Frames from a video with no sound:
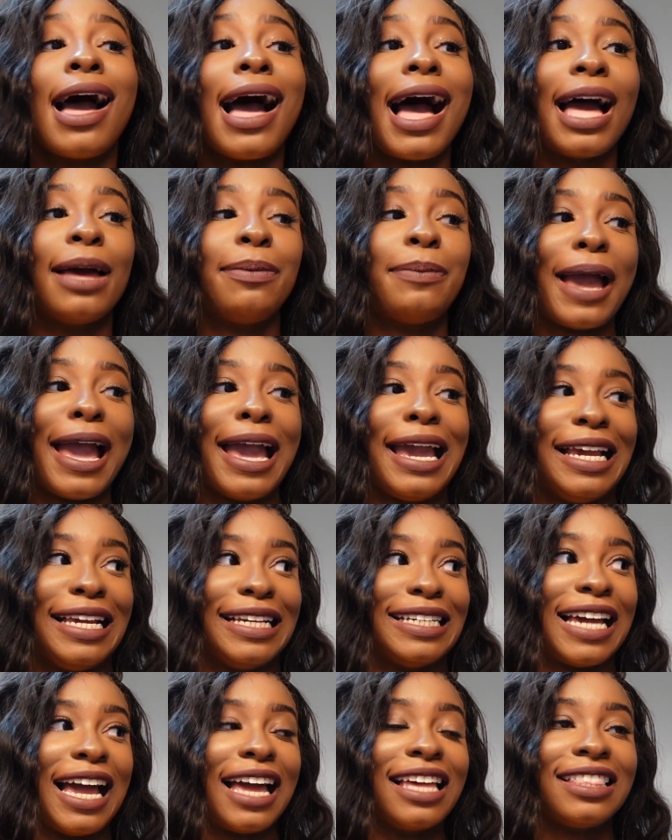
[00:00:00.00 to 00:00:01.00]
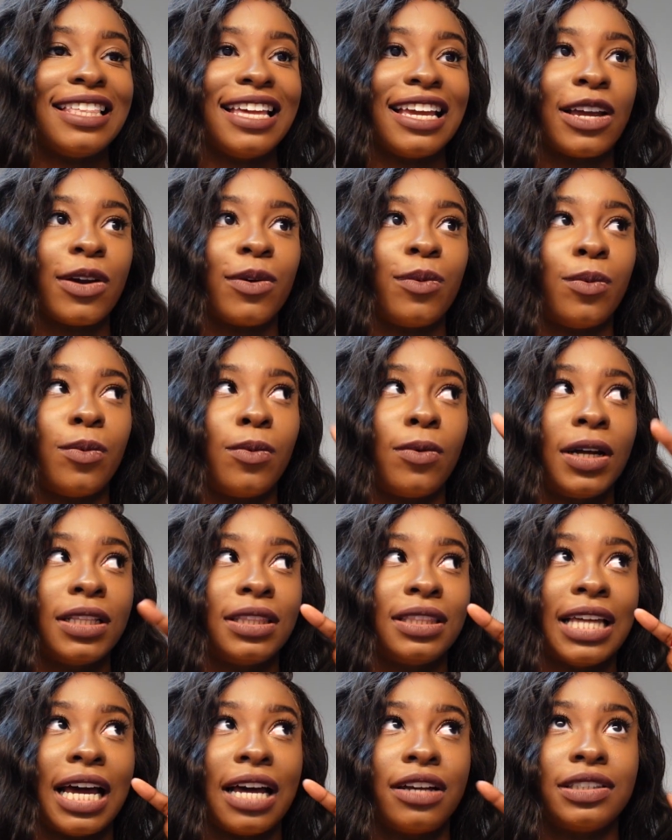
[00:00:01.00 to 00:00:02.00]
I paid, I think,
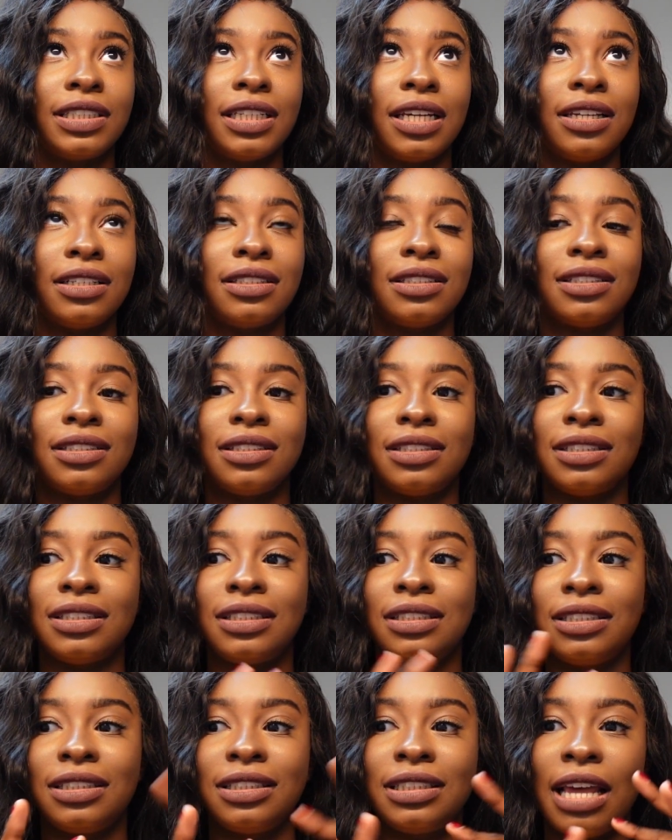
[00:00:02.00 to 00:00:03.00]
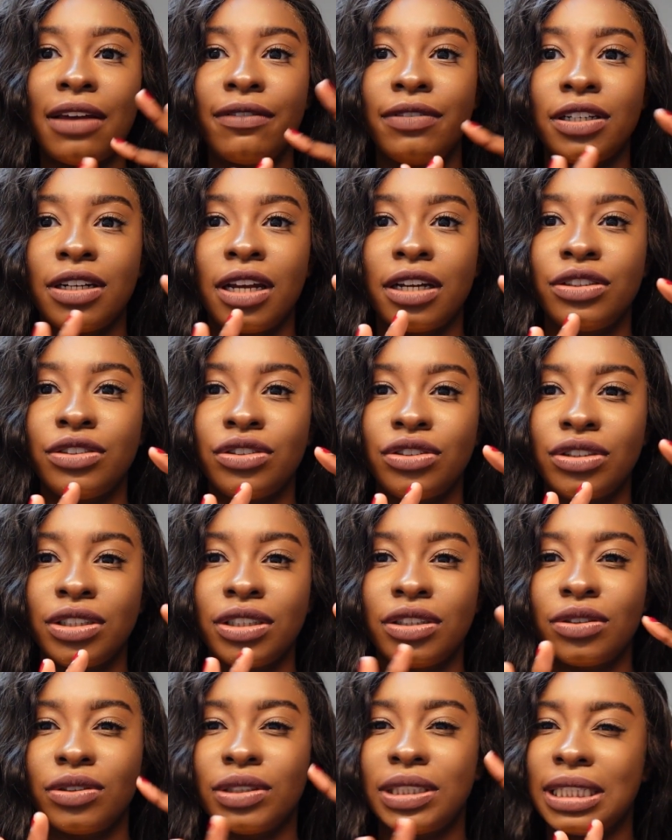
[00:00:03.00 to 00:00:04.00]

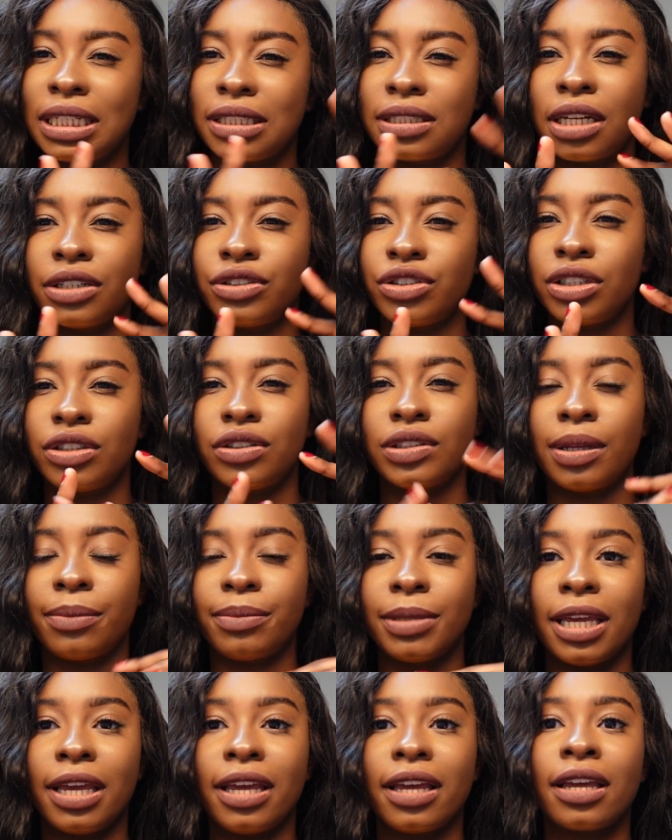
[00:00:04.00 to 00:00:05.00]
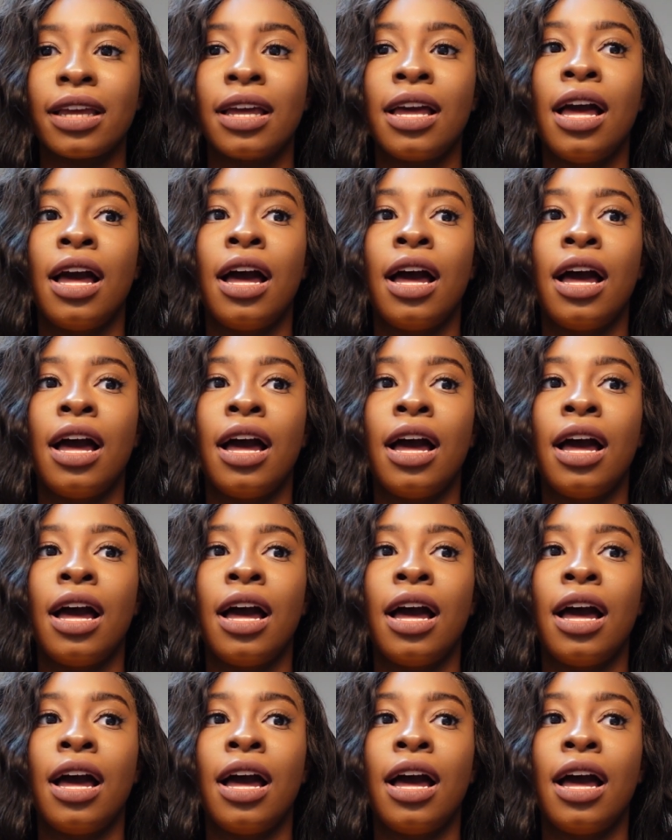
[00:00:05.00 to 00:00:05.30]
1,700 or 600 or something.